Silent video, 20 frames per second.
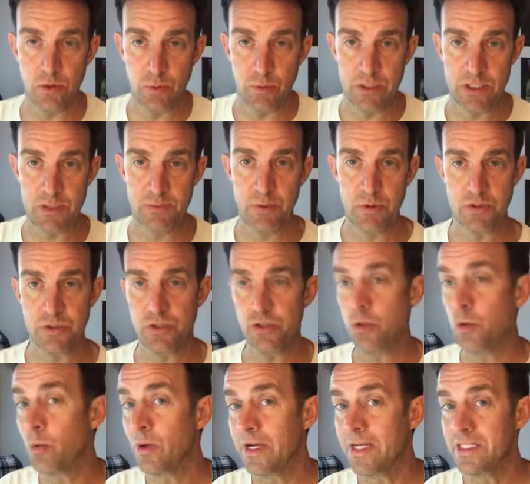what it's supposed to do,
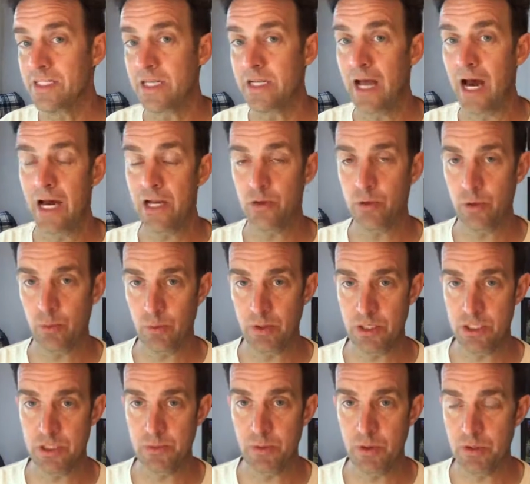when is it not doing what it's
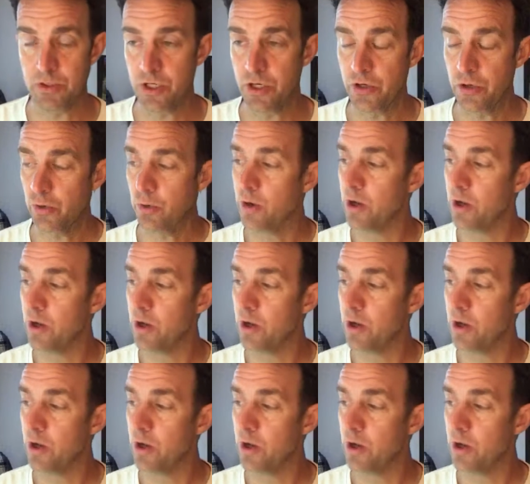supposed to do.